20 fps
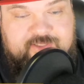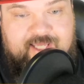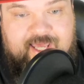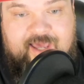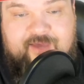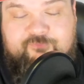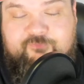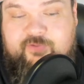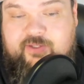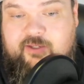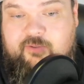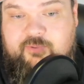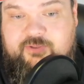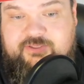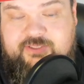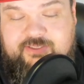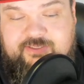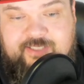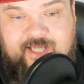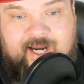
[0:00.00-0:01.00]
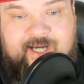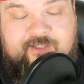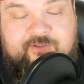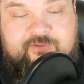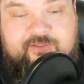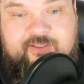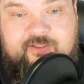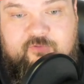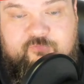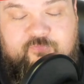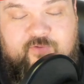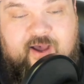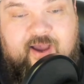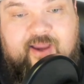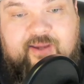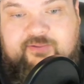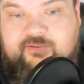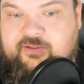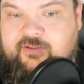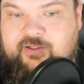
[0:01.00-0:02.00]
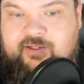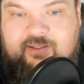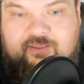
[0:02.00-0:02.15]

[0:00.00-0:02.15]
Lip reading: half, it was entirely defined.